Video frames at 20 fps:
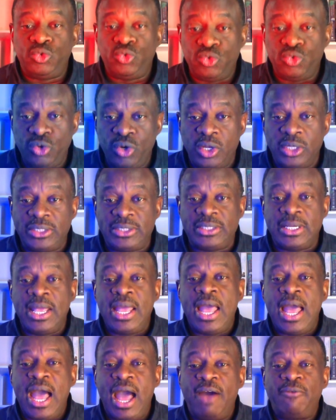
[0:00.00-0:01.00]
You do
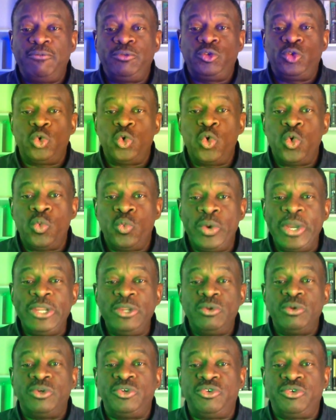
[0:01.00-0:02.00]
not have to
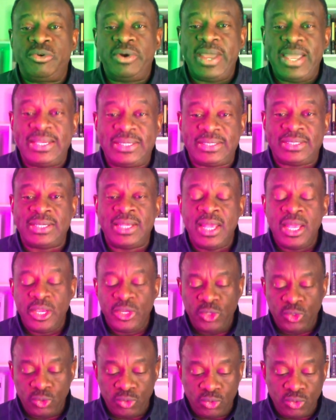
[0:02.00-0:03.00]
window dress.
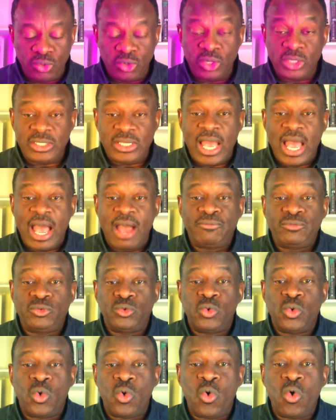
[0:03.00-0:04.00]
You do not
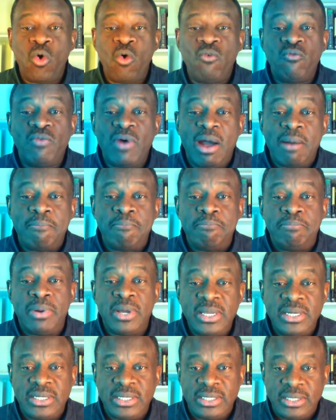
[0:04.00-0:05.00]
have to
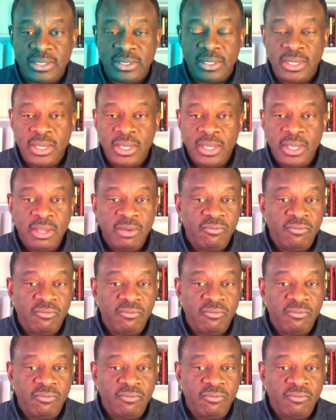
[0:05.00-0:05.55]
overburden.